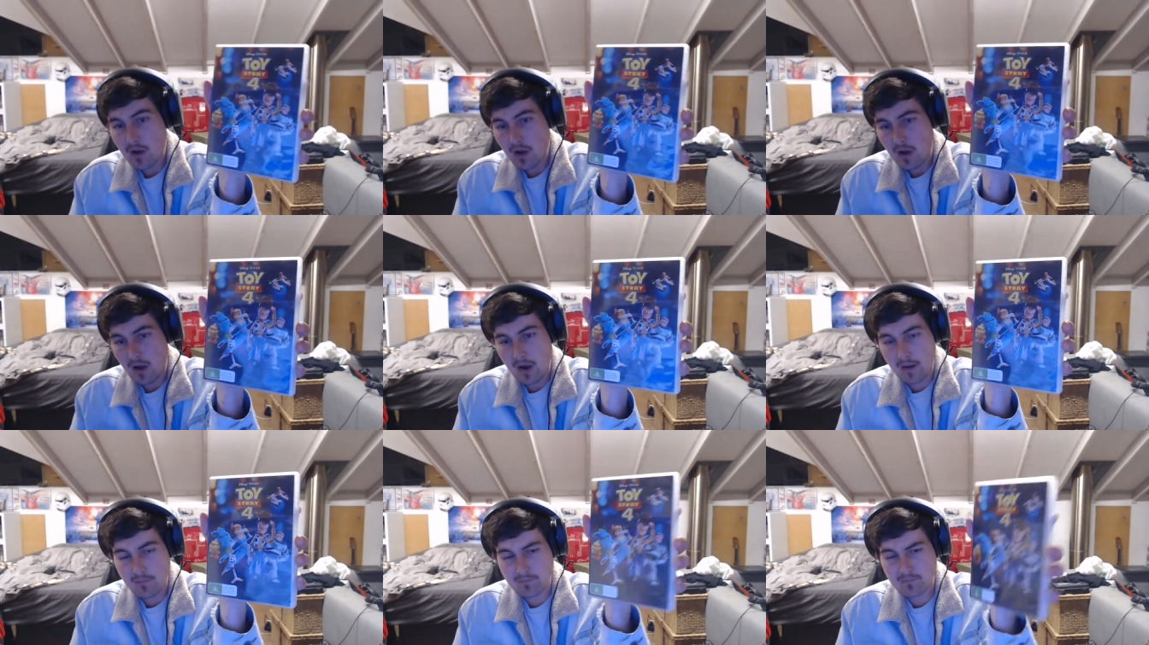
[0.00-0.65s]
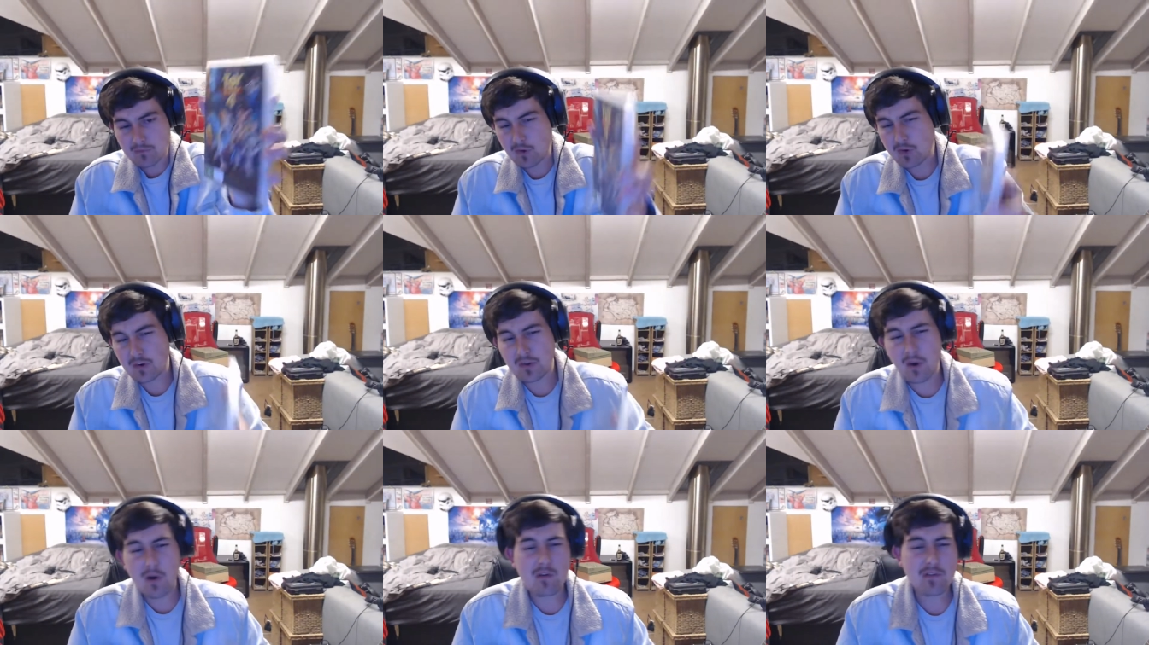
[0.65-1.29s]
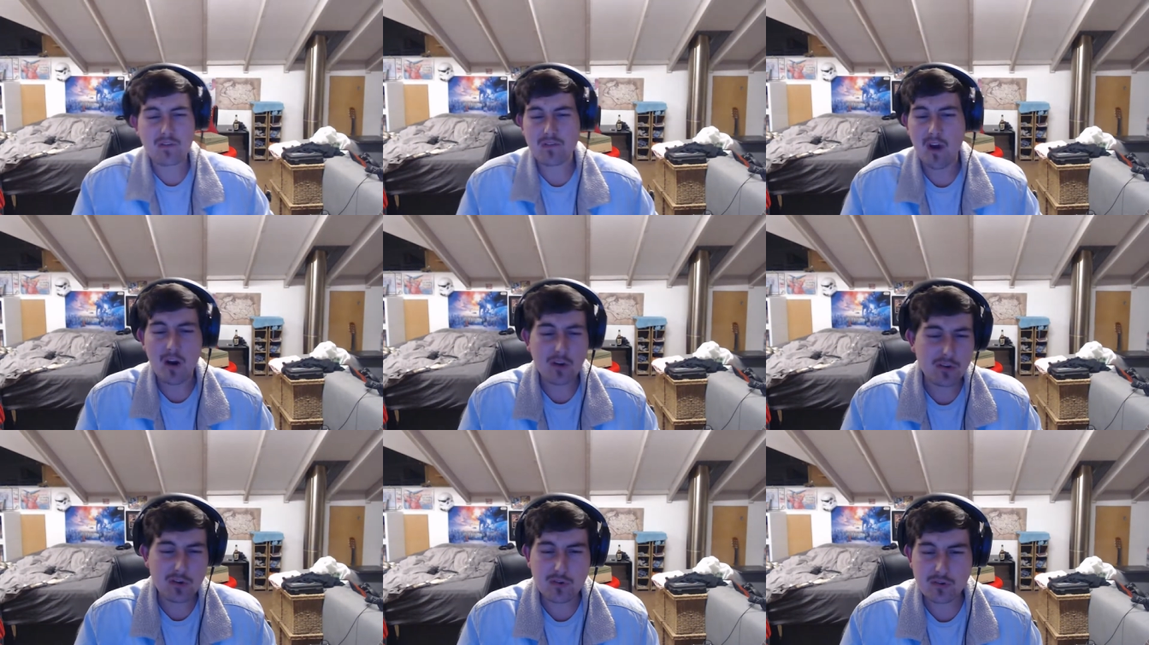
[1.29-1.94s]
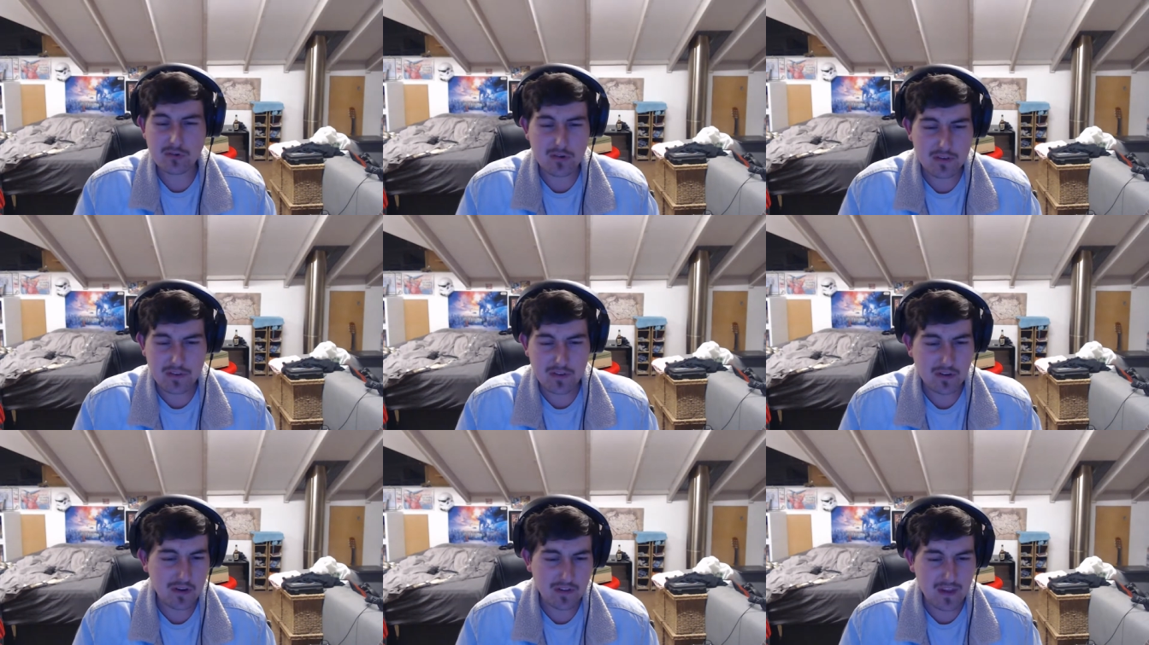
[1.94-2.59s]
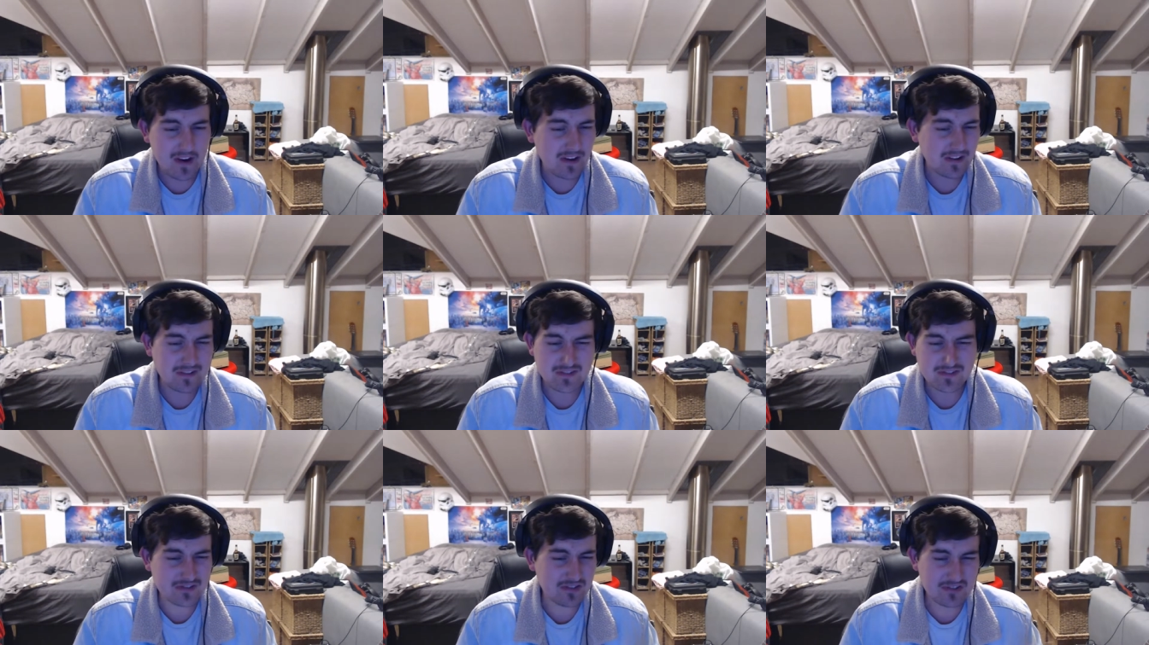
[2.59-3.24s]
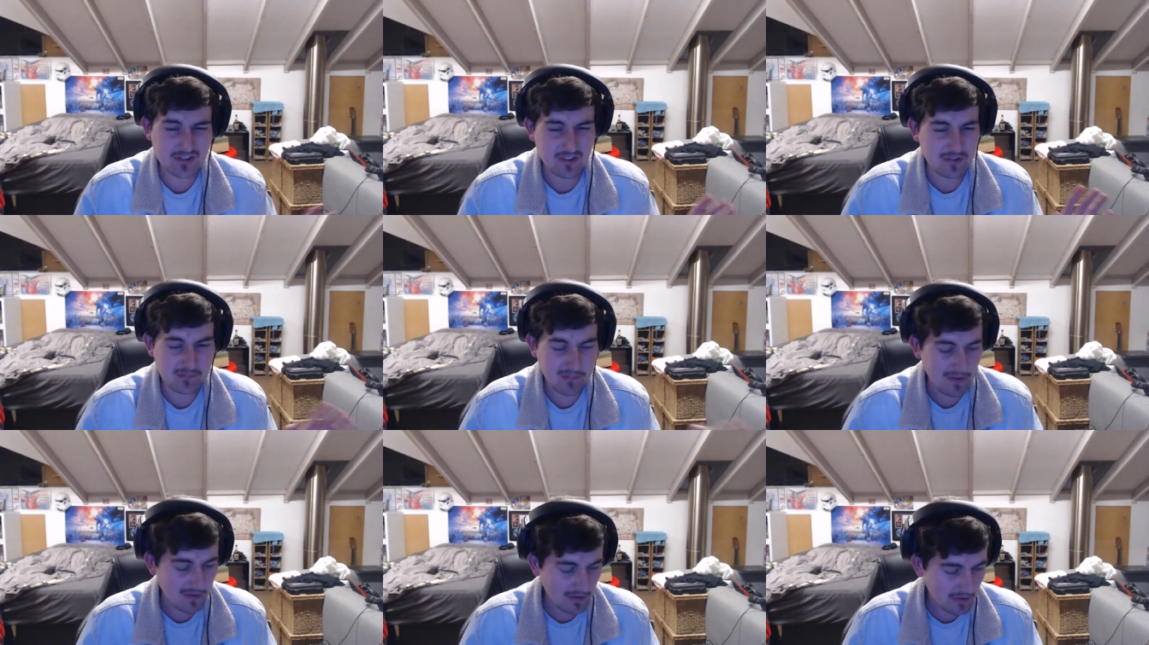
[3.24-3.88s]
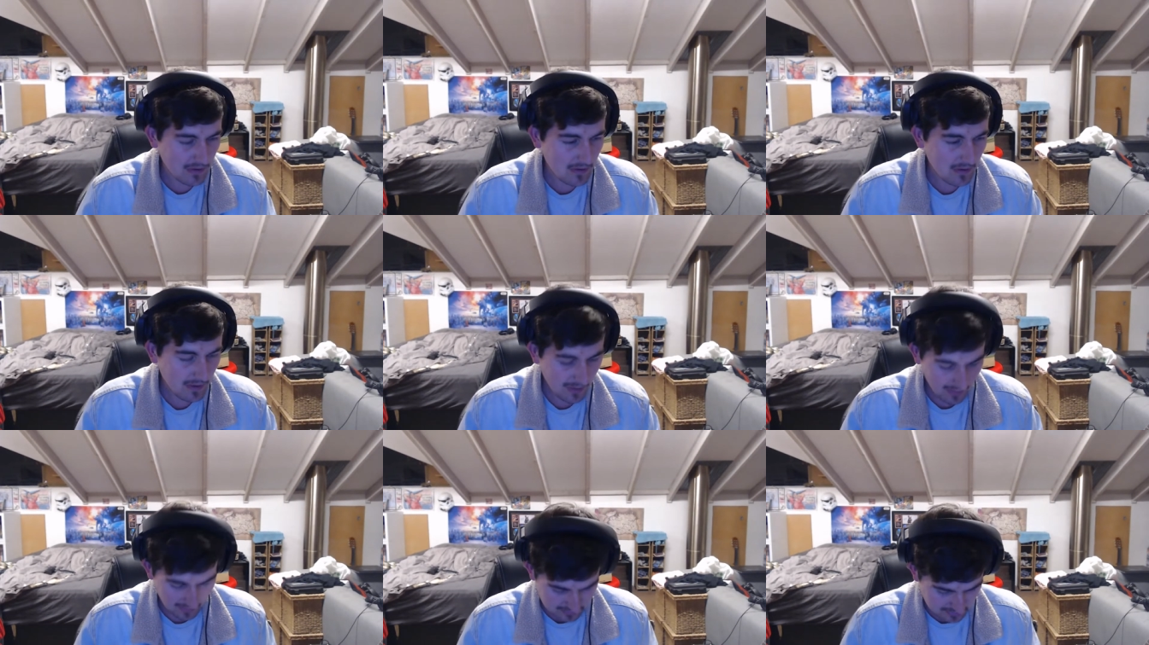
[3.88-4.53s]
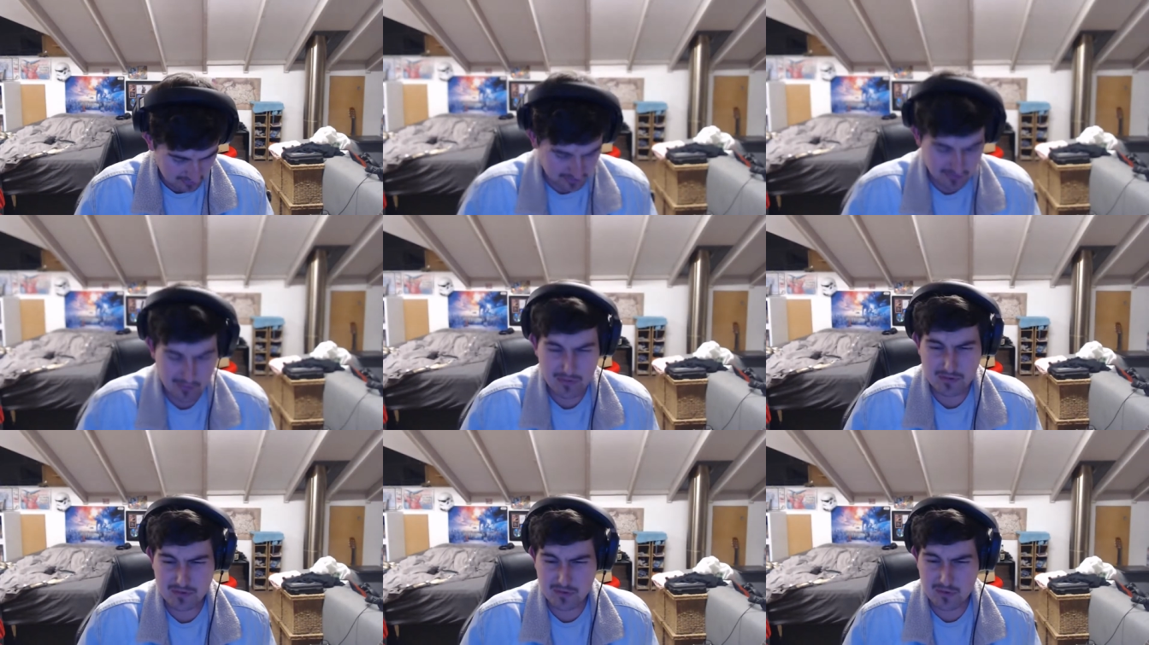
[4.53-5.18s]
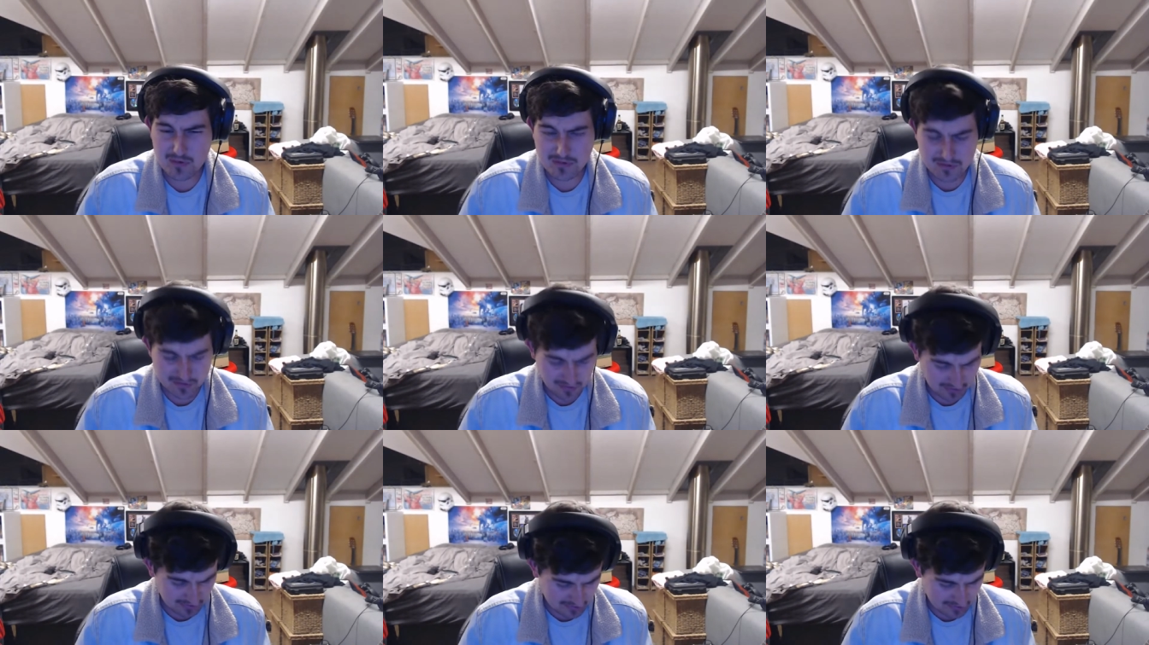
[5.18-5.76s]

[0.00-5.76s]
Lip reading: Not going to go over values or anything like that because it just doesn't matter. It's really just like a